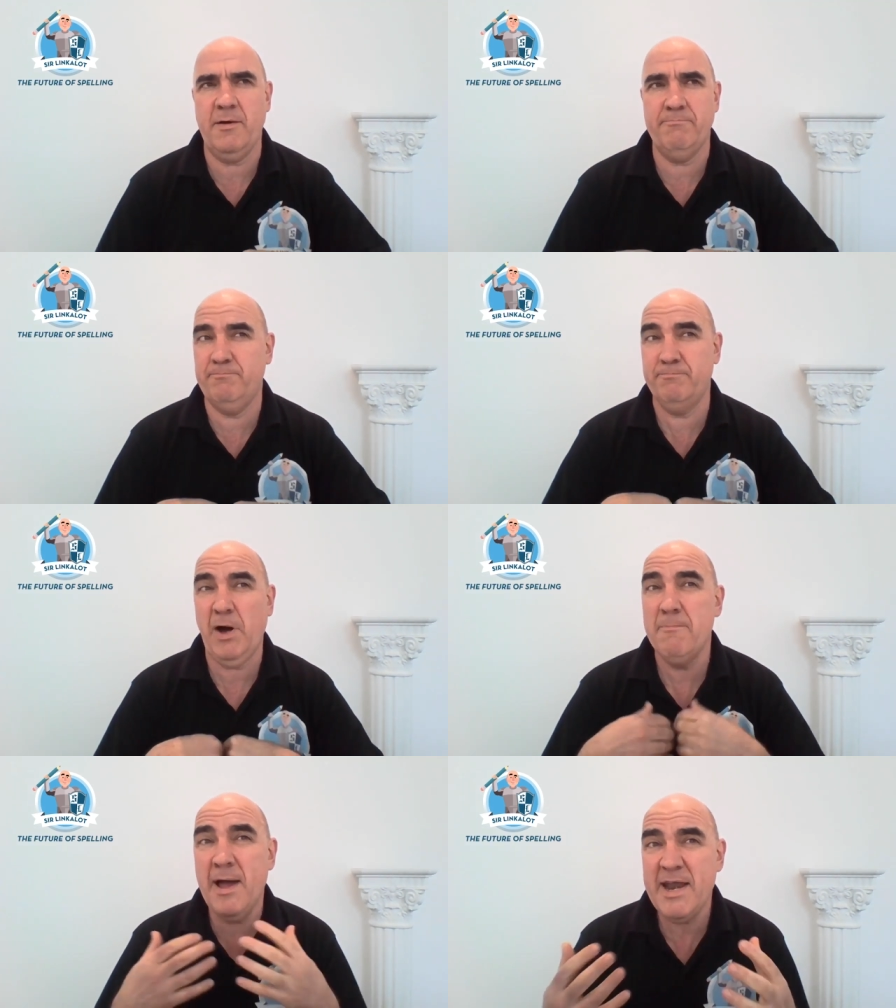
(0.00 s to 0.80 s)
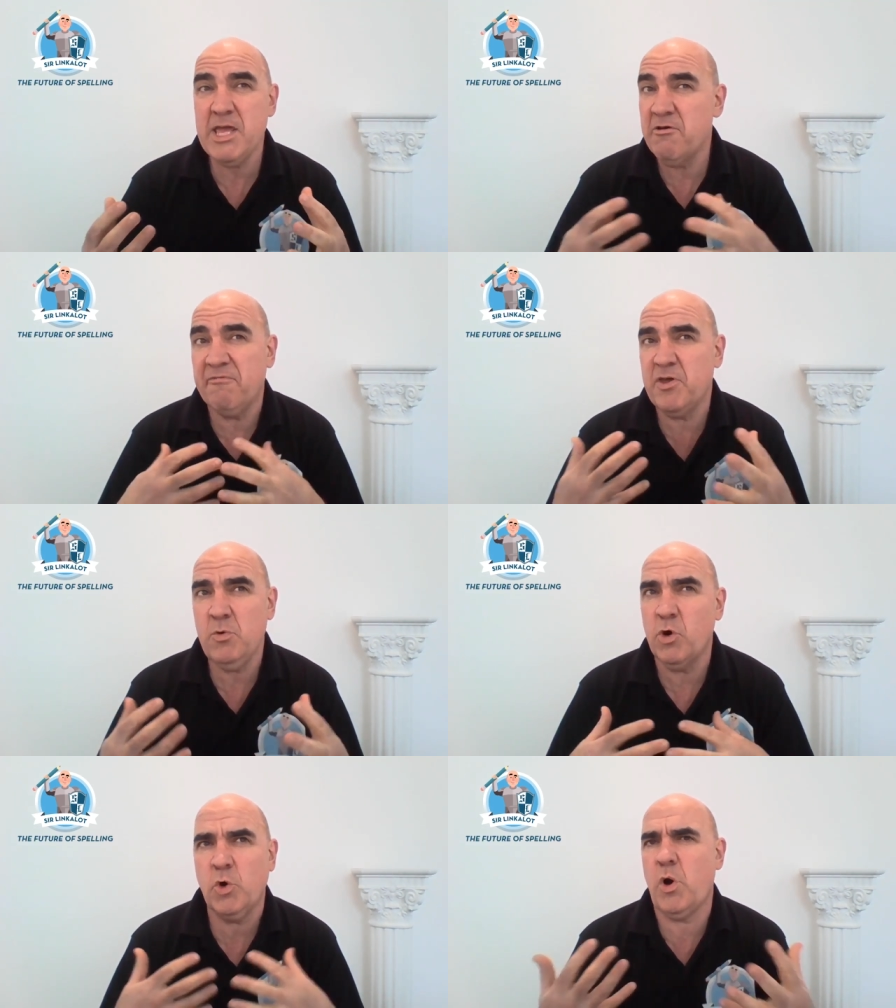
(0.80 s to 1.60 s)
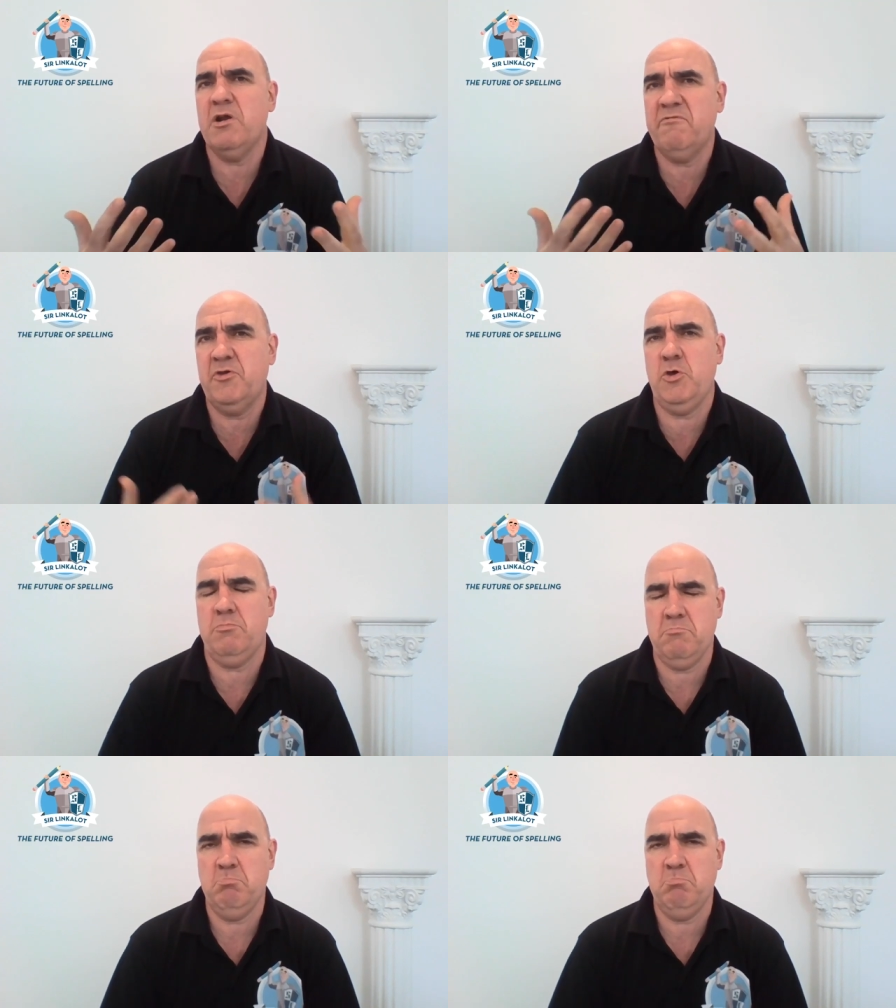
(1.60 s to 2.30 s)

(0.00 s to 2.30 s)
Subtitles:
By many, a few, or quite a few?